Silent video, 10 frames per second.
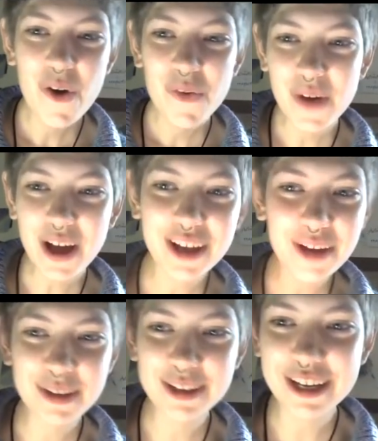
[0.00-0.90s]
Well, I
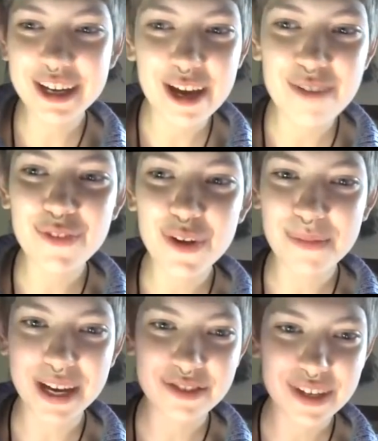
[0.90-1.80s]
mean, an inflow
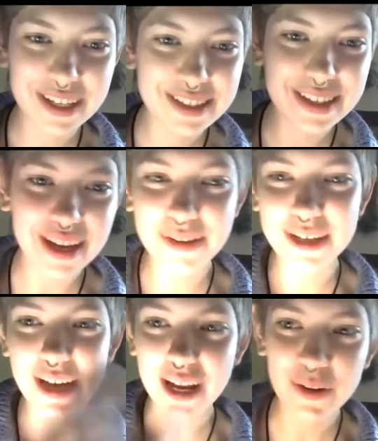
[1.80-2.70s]
matrix. I
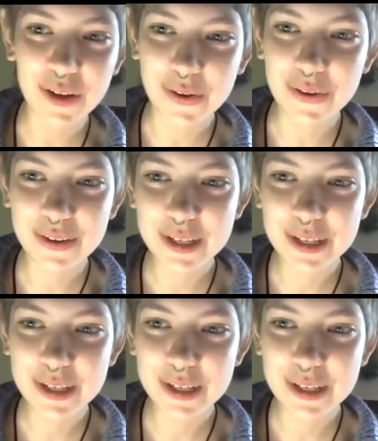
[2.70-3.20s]
mean, I don't know.